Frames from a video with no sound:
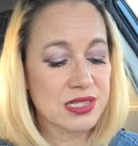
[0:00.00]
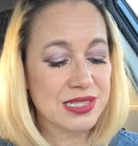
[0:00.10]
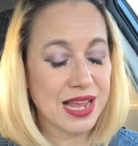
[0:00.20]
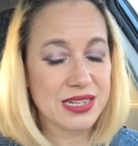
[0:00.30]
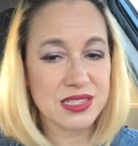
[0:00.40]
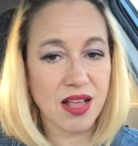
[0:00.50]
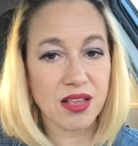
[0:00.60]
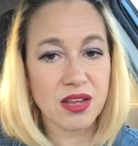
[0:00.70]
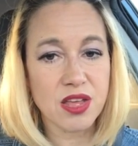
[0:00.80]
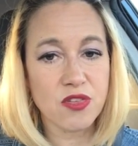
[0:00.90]
side
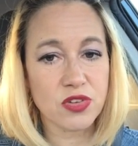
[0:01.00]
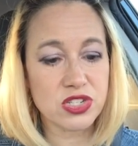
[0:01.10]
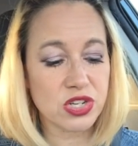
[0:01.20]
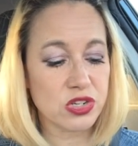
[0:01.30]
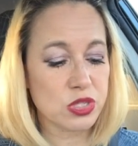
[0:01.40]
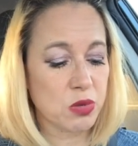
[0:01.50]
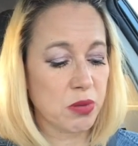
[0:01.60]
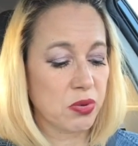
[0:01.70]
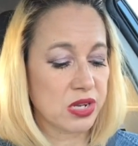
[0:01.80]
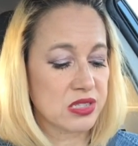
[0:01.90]
salad for zero
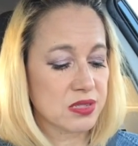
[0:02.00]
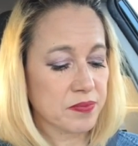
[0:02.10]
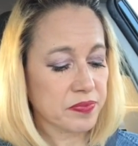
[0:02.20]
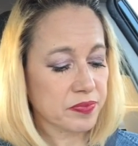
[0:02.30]
smart points.